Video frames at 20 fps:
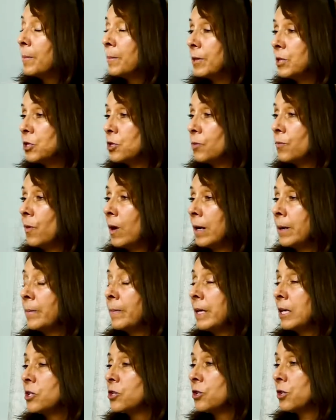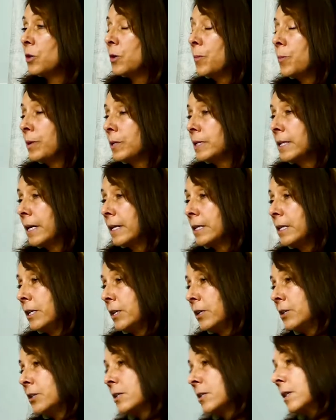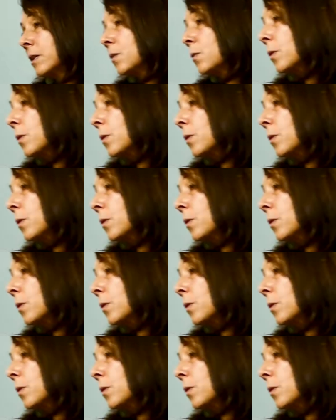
but you want to make sure you're protecting your skin